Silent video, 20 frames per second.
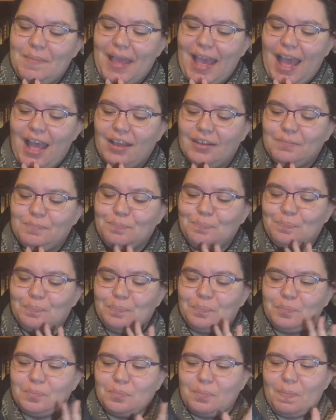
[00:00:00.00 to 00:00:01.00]
about
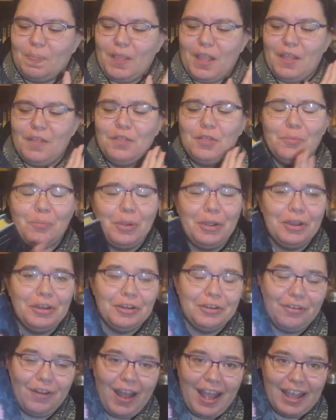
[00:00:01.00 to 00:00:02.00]
the
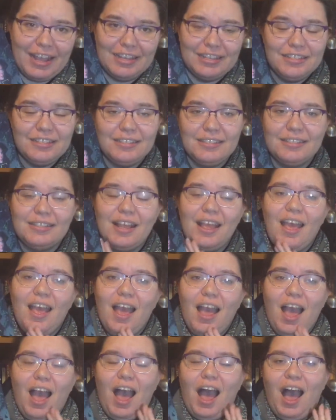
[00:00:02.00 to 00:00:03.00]
bone criers
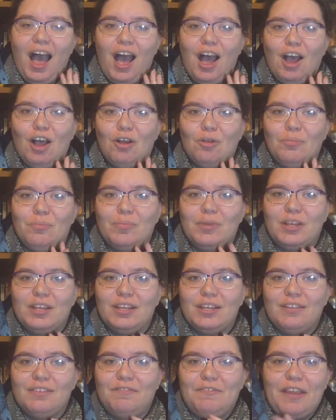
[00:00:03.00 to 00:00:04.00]

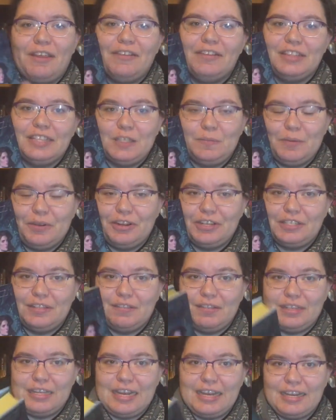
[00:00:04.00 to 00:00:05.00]
ferry the spirits
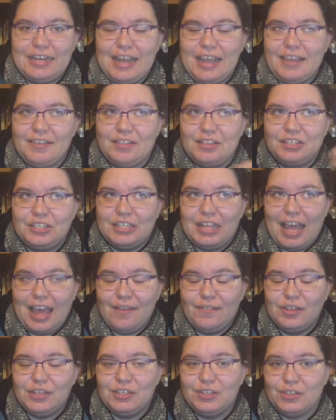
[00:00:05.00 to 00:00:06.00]
of the dead either to the
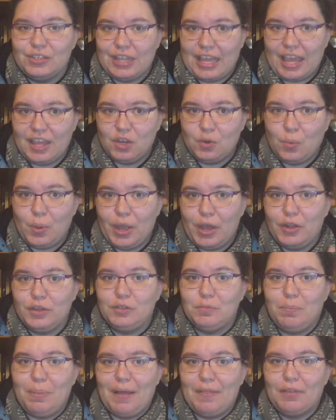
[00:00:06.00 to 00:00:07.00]
heavens or the
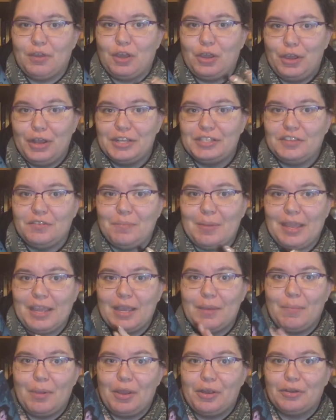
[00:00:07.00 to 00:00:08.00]
underworld, but the curse of
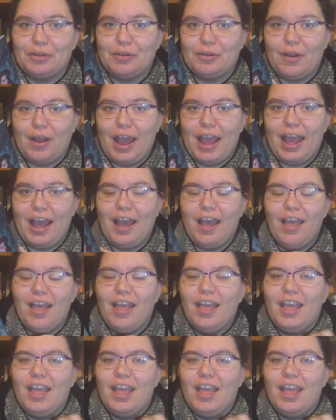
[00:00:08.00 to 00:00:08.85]
being a bone crier